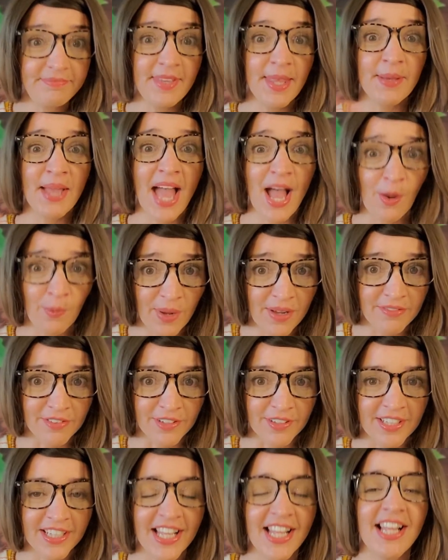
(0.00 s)

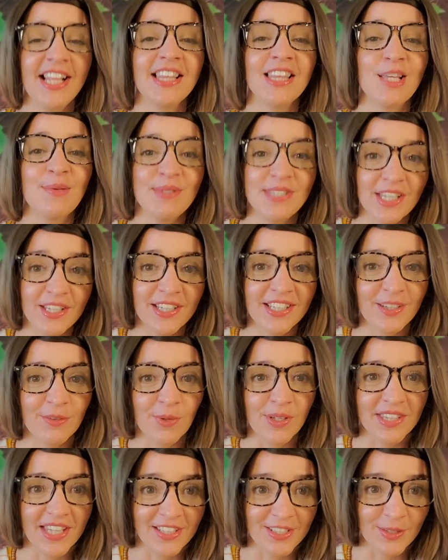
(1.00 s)
However, let me tell you
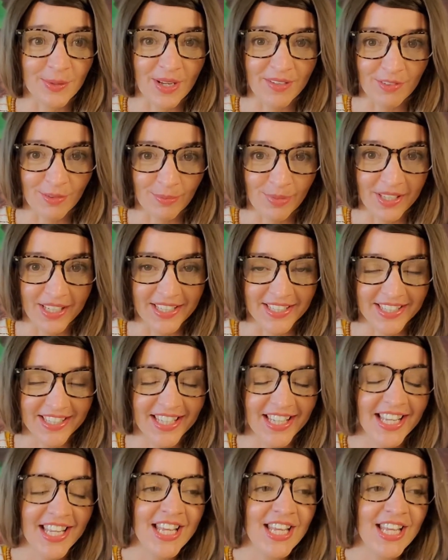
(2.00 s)
what they do have in place.